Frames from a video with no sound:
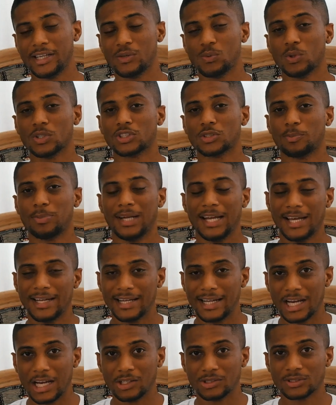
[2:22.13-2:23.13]
you want to
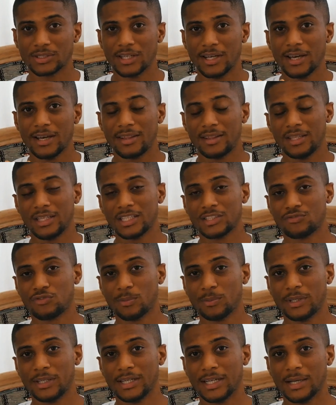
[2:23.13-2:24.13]
plan out things
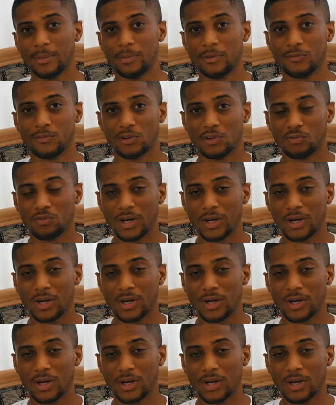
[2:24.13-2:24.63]
from the night before.